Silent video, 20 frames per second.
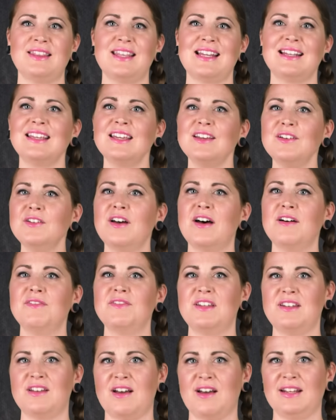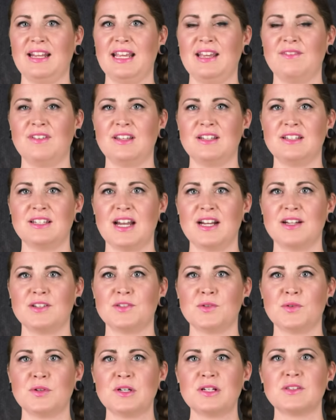that killed off the non-avian
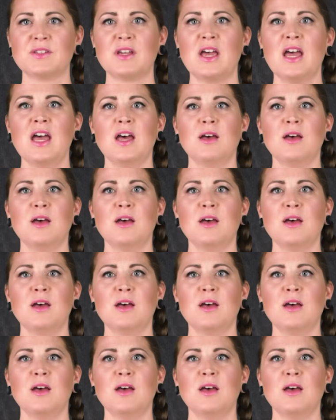dinosaurs,